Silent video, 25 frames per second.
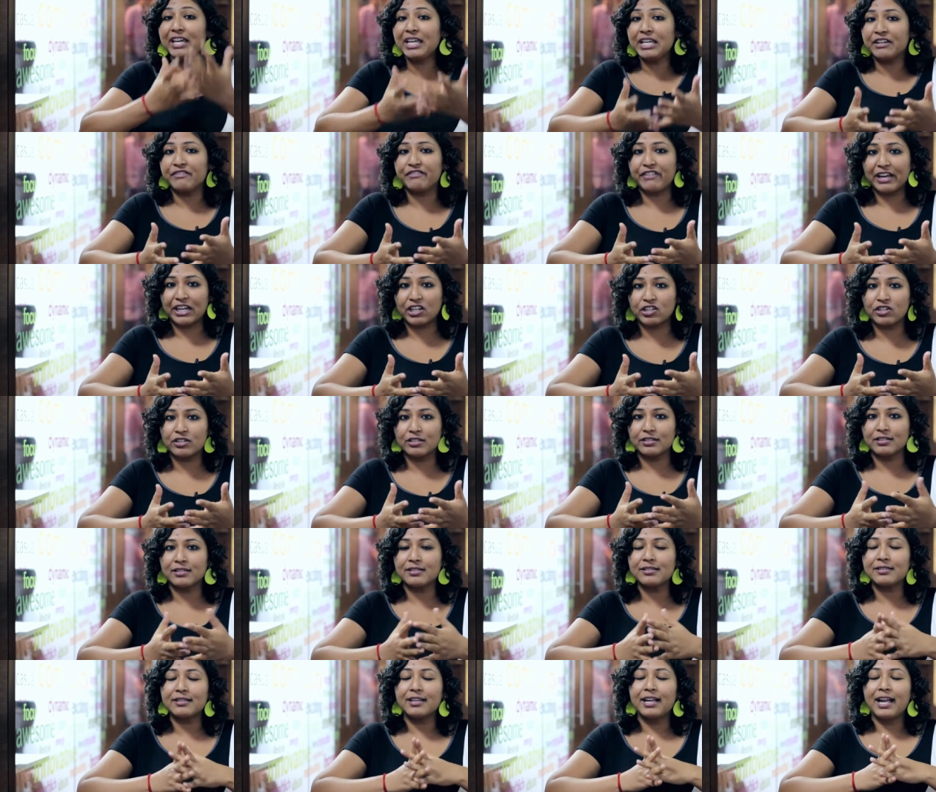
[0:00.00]
very
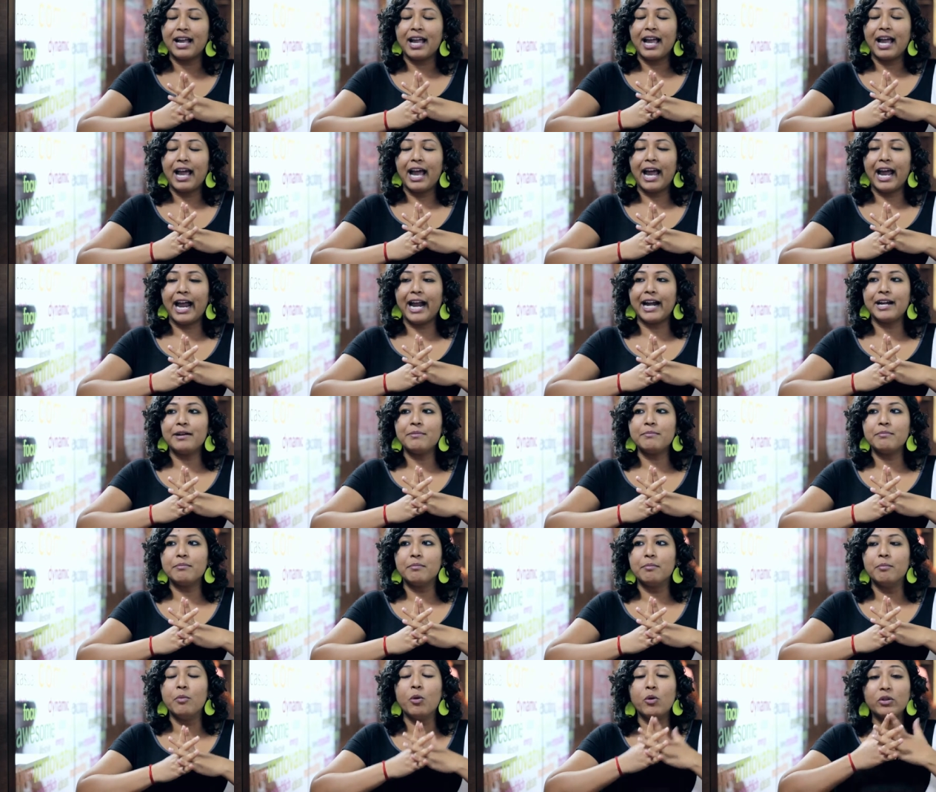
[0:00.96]
infectious. And
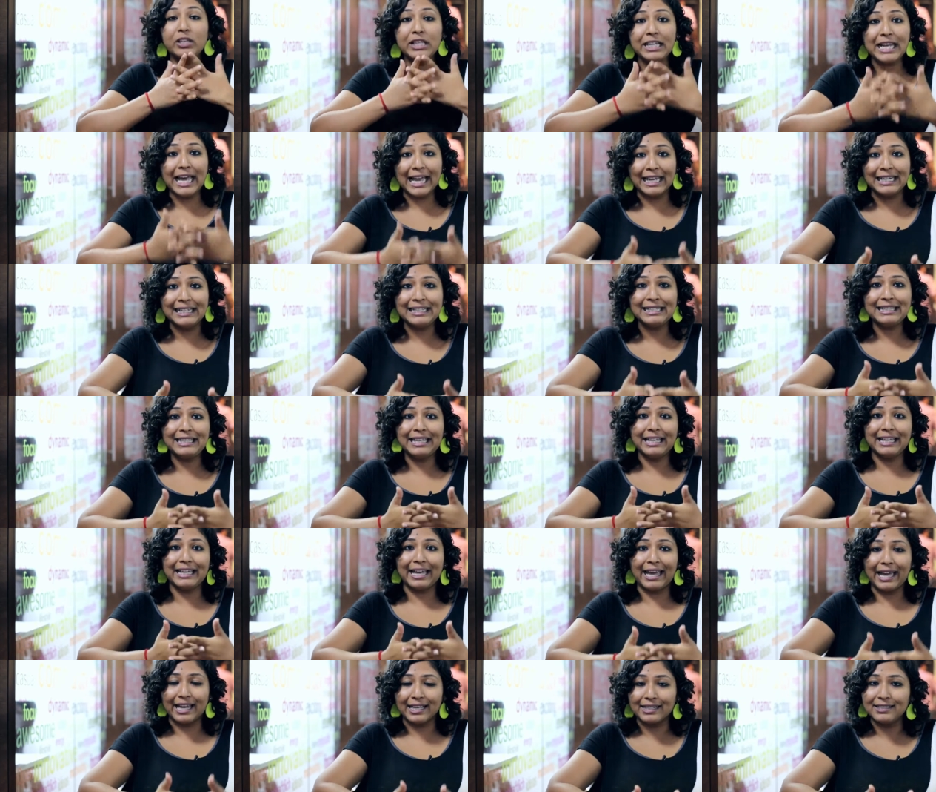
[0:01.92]
more than
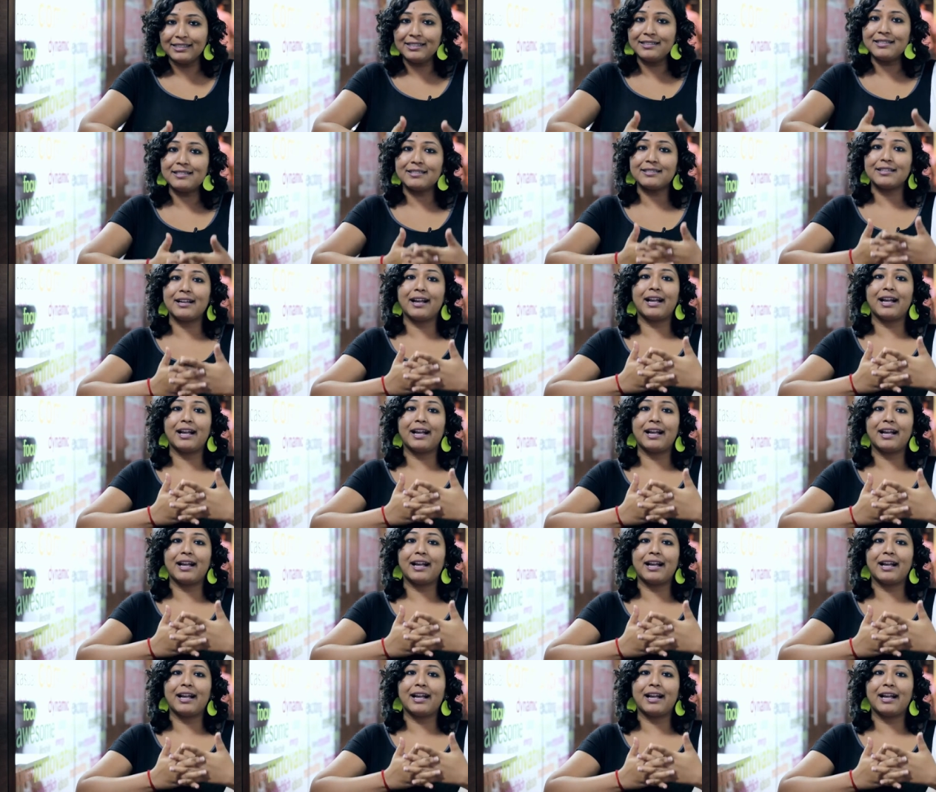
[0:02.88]
anything else,